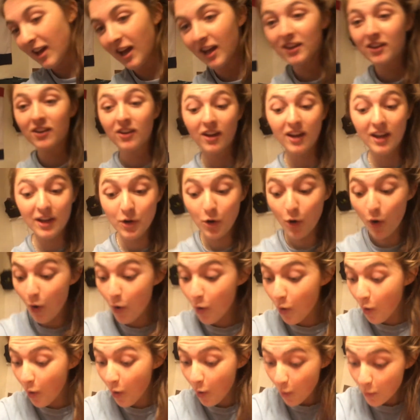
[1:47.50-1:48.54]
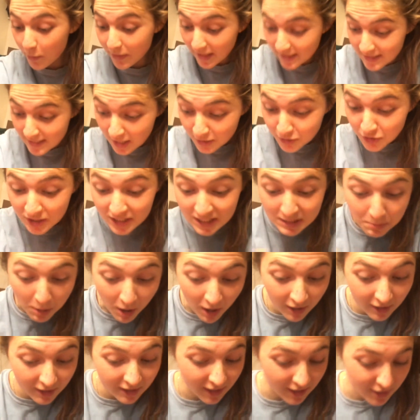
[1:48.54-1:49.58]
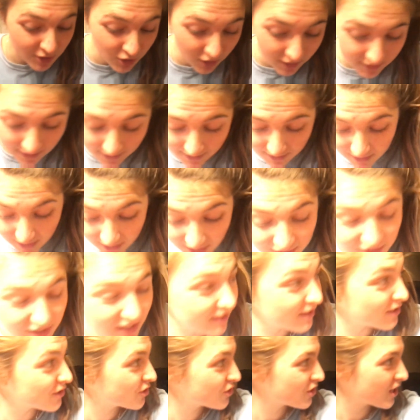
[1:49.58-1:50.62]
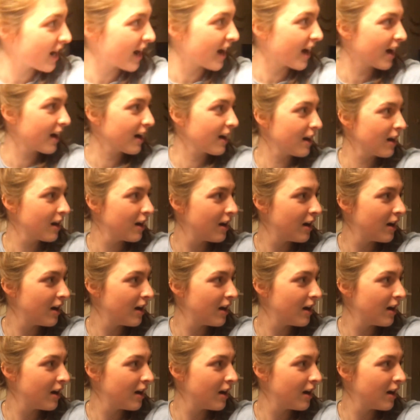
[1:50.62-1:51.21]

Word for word: I could. Oh, that's actually smart. Can I took the, Can I take this chair?